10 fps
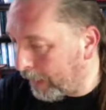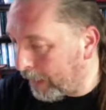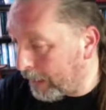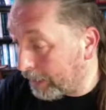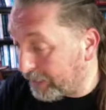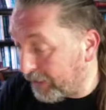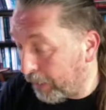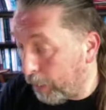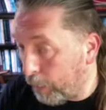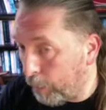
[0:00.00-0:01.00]
yeah, so
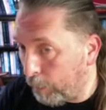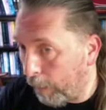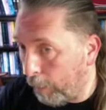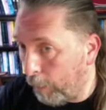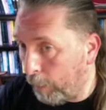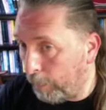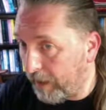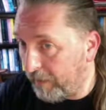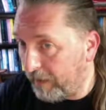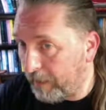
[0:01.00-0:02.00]
I will
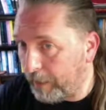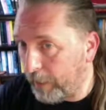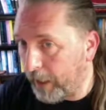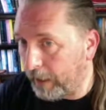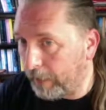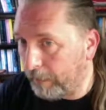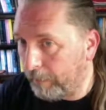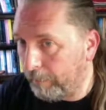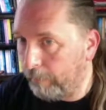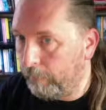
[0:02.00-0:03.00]
definitely be doing
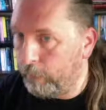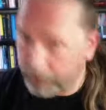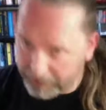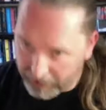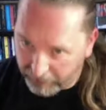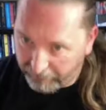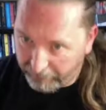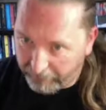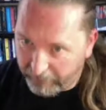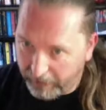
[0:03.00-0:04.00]
more
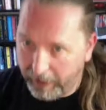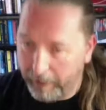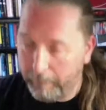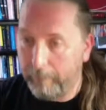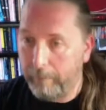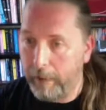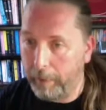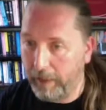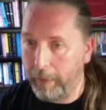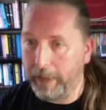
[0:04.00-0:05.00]
stuff
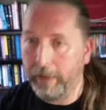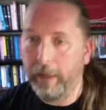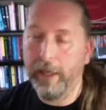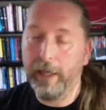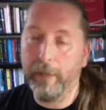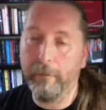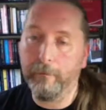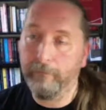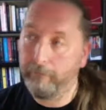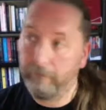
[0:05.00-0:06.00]
upcoming
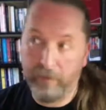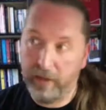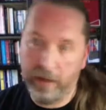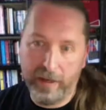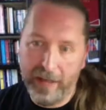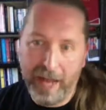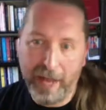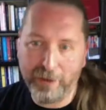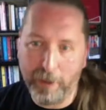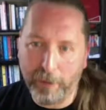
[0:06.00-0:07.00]

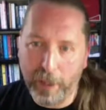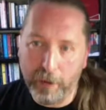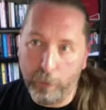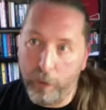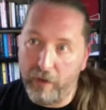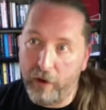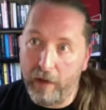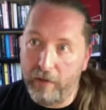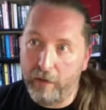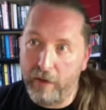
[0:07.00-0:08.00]
as time goes on. Whether I
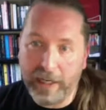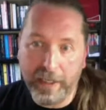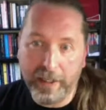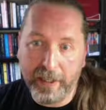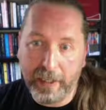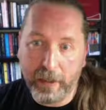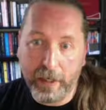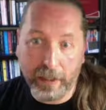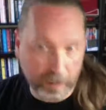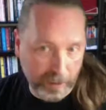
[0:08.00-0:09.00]
have a regular day
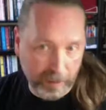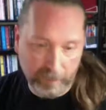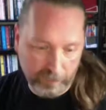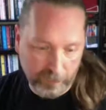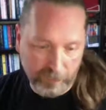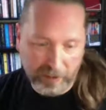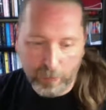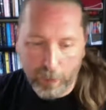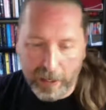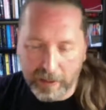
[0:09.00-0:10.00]
like obviously
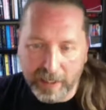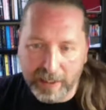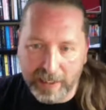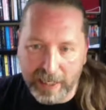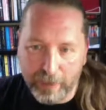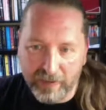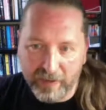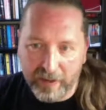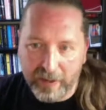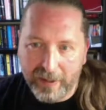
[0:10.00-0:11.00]
Wednesdays here with
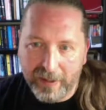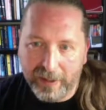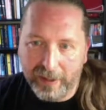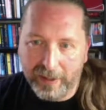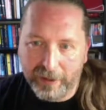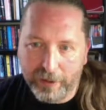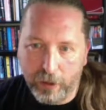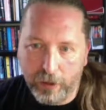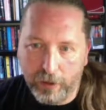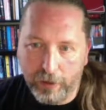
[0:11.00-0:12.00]

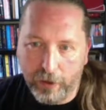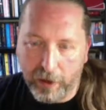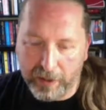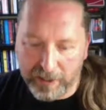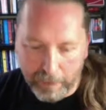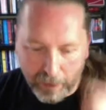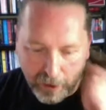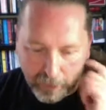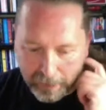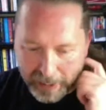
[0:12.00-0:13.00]
Scott and Artist
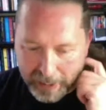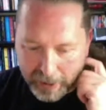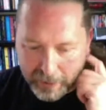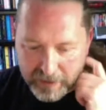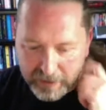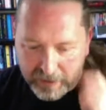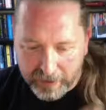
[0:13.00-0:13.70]
Empire with the paintovers.